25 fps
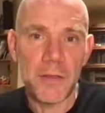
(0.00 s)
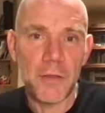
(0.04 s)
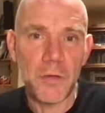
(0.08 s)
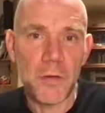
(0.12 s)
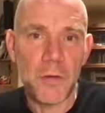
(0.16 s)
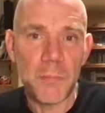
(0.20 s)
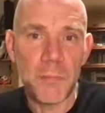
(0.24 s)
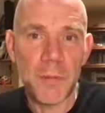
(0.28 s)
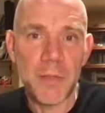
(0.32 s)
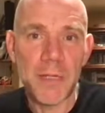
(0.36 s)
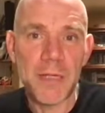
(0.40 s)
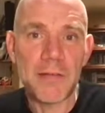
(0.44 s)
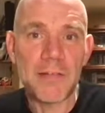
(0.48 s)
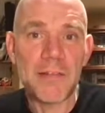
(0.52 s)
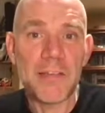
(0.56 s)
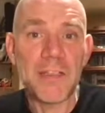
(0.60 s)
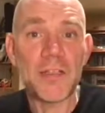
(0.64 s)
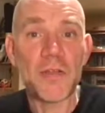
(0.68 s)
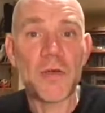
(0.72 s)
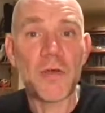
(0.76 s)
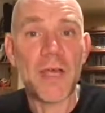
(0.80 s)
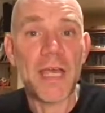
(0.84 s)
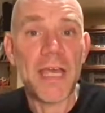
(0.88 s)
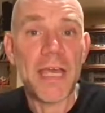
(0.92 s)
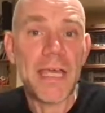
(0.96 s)
ability,
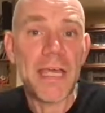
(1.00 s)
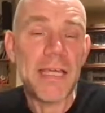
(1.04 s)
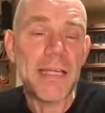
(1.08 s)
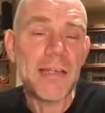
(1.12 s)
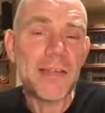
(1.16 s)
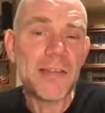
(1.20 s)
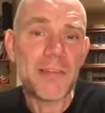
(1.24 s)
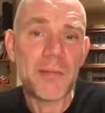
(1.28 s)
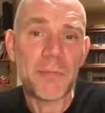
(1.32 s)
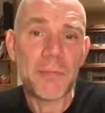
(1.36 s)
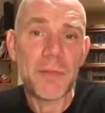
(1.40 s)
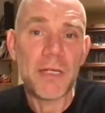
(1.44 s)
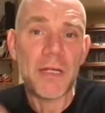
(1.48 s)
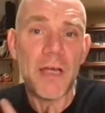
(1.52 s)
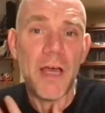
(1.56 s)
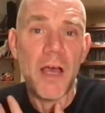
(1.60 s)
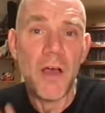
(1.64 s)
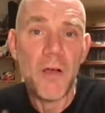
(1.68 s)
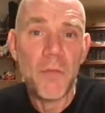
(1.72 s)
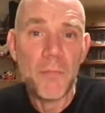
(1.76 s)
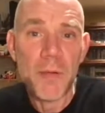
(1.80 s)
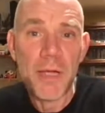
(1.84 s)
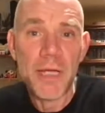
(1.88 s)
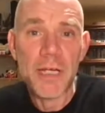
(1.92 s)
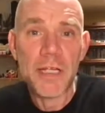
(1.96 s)
your age. I mean,
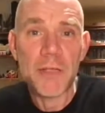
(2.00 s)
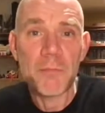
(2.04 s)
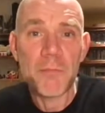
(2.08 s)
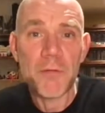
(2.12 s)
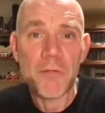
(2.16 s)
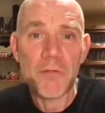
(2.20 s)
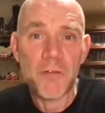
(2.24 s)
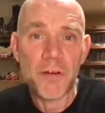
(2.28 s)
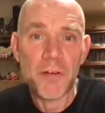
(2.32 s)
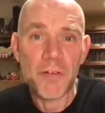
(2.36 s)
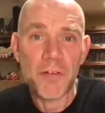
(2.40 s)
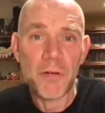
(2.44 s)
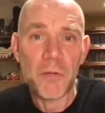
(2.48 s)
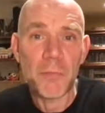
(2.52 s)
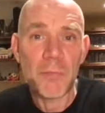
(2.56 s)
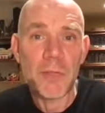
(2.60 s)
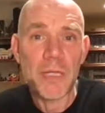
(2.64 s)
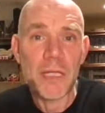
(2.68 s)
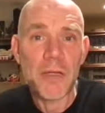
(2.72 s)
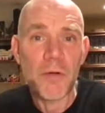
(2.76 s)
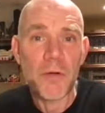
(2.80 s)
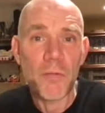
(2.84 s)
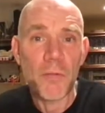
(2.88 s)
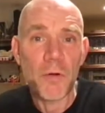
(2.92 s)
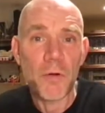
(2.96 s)
how many professional
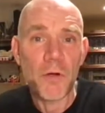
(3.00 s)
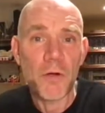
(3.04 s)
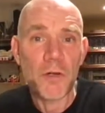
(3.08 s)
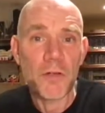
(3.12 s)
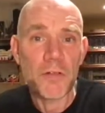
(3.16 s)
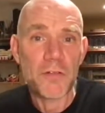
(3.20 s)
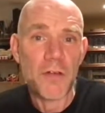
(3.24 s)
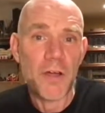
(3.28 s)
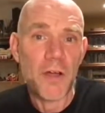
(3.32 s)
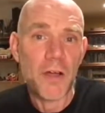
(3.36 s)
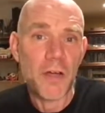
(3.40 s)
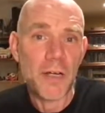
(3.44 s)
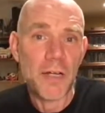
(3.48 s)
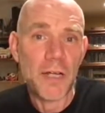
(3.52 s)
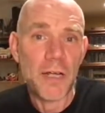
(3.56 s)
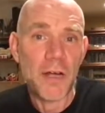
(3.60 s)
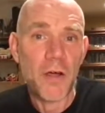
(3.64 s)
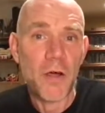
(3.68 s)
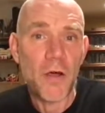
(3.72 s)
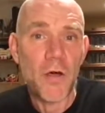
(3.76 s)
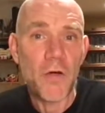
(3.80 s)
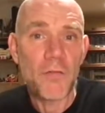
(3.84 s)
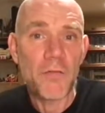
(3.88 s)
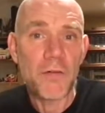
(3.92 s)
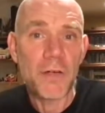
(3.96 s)
media workers are there
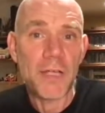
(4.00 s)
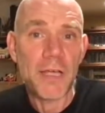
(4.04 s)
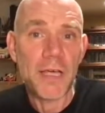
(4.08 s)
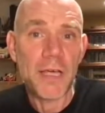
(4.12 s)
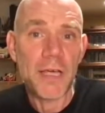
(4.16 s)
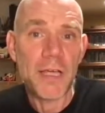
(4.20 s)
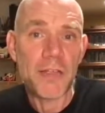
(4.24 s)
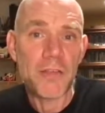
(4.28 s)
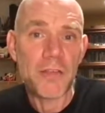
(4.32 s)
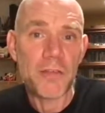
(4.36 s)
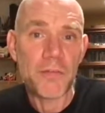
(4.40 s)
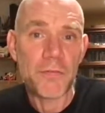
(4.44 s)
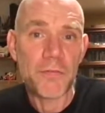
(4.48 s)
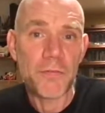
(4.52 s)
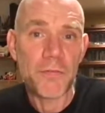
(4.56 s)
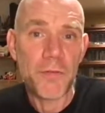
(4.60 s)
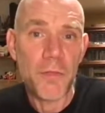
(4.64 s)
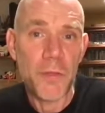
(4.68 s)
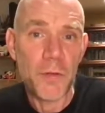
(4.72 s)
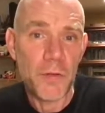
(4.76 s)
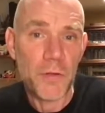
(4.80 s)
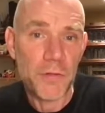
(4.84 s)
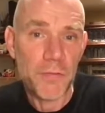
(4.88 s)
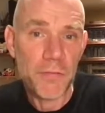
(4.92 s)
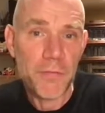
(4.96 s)
over the age of
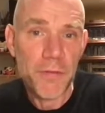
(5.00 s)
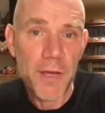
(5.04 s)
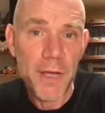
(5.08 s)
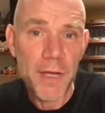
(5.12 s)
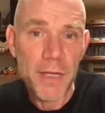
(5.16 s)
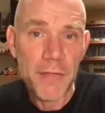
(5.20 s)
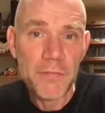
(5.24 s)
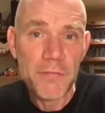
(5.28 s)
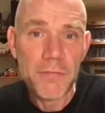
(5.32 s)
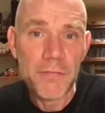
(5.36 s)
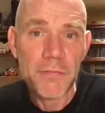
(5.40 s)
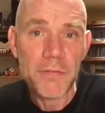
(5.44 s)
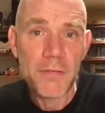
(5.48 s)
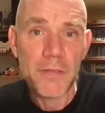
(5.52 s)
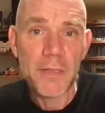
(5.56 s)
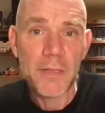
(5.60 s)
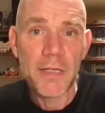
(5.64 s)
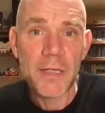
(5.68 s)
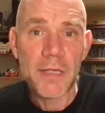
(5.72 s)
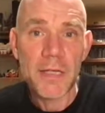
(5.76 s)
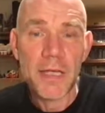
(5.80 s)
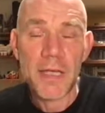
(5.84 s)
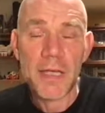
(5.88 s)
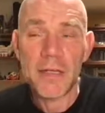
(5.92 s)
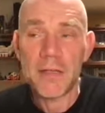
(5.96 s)
35
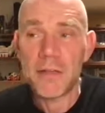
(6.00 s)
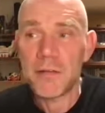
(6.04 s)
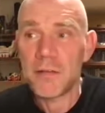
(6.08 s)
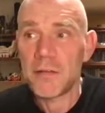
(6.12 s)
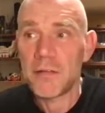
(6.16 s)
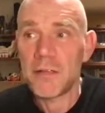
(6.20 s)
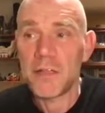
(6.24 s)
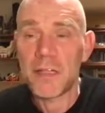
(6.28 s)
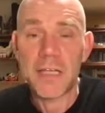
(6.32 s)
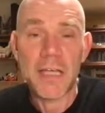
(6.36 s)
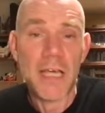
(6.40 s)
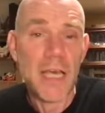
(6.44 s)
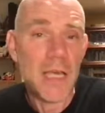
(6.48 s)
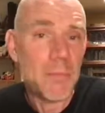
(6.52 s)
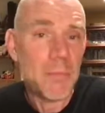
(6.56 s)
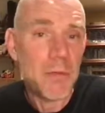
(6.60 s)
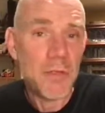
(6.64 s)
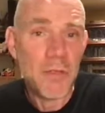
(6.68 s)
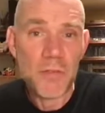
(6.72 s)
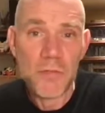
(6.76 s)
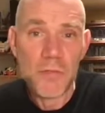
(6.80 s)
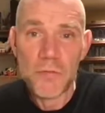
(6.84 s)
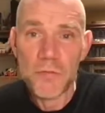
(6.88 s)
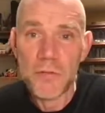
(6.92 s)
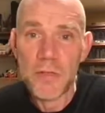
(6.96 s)
in the game
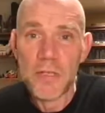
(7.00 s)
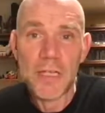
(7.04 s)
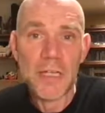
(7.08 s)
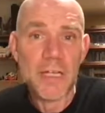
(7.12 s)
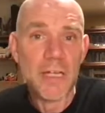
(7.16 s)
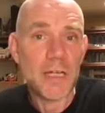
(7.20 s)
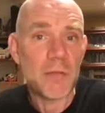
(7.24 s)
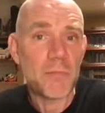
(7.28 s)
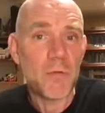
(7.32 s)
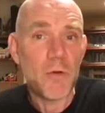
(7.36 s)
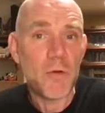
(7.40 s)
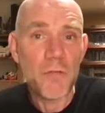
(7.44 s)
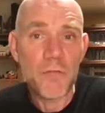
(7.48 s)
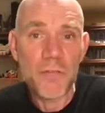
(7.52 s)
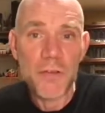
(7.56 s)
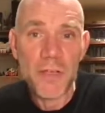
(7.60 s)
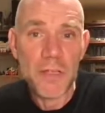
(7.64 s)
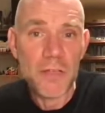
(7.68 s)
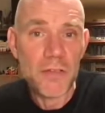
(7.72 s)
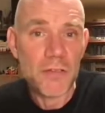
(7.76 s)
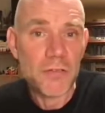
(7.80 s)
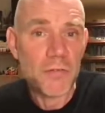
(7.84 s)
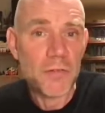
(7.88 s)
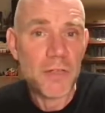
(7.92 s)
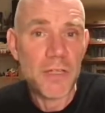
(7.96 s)
industry, in the movie
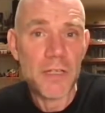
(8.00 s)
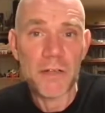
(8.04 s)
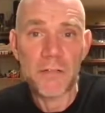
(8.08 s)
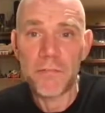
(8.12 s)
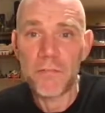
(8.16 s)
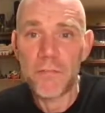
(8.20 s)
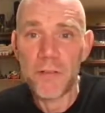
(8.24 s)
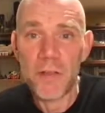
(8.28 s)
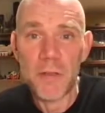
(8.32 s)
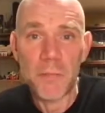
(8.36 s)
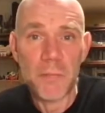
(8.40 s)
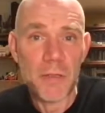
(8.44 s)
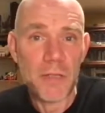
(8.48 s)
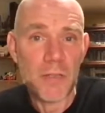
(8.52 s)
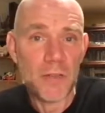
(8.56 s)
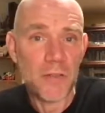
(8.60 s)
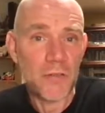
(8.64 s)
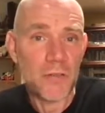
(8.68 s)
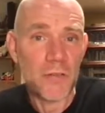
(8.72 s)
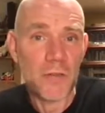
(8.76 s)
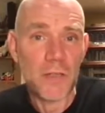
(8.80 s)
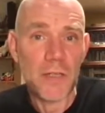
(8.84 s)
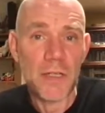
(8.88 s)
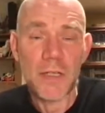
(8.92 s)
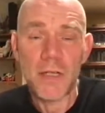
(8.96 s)
industry, in the film
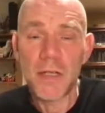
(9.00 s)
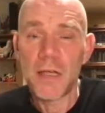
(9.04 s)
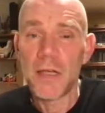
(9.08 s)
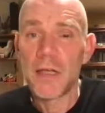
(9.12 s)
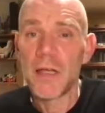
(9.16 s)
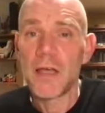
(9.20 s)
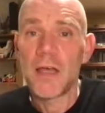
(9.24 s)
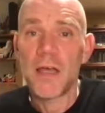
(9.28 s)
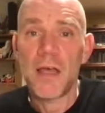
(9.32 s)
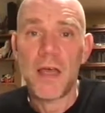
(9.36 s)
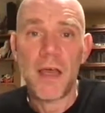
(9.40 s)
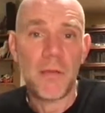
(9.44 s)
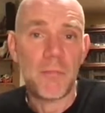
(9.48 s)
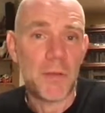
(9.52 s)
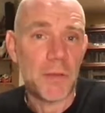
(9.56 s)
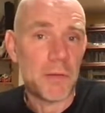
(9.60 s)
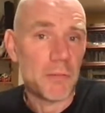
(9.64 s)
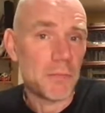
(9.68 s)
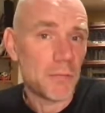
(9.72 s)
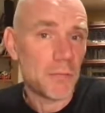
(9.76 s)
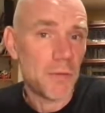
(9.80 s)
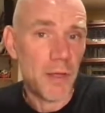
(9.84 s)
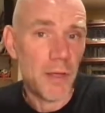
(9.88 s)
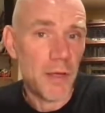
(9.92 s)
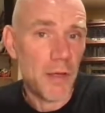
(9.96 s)
industry? I
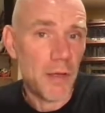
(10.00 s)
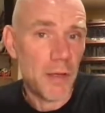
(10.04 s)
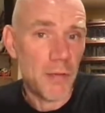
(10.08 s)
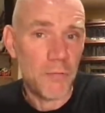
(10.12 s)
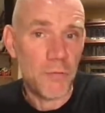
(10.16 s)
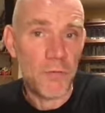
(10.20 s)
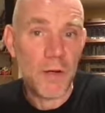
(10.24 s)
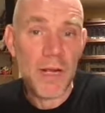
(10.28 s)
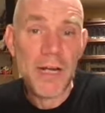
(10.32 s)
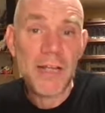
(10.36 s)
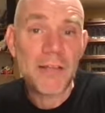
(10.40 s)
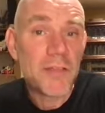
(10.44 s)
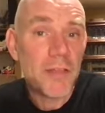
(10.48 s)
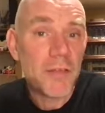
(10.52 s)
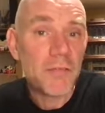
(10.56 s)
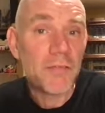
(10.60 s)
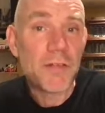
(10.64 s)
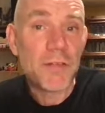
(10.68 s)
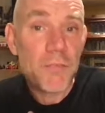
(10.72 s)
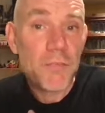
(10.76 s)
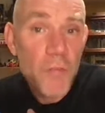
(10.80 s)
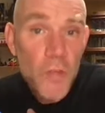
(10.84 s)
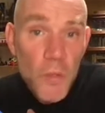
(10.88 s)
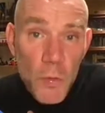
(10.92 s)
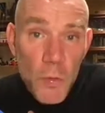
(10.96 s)
mean, relatively
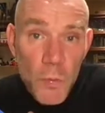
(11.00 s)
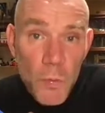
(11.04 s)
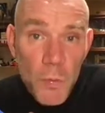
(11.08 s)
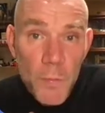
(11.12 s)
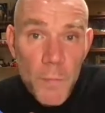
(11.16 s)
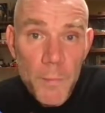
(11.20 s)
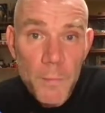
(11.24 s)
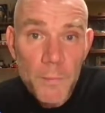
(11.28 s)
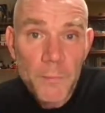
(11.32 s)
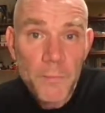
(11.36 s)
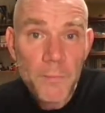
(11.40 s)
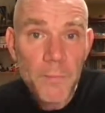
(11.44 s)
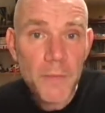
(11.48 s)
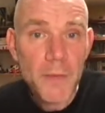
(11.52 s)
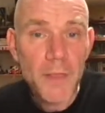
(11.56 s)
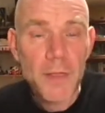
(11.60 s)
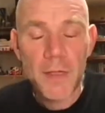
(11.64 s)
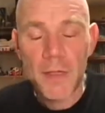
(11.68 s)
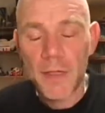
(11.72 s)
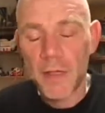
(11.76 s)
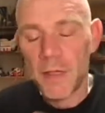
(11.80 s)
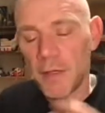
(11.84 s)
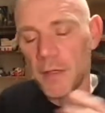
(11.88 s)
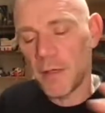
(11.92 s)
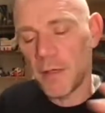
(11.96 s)
few.
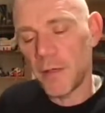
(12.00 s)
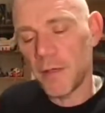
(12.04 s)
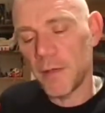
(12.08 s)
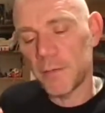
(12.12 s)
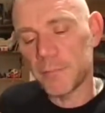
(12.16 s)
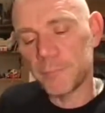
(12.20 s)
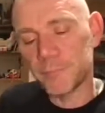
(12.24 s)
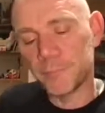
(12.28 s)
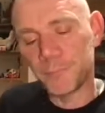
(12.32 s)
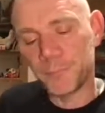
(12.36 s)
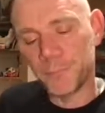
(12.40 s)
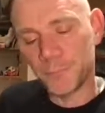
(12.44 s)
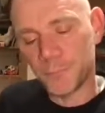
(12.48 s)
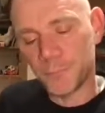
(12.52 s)
And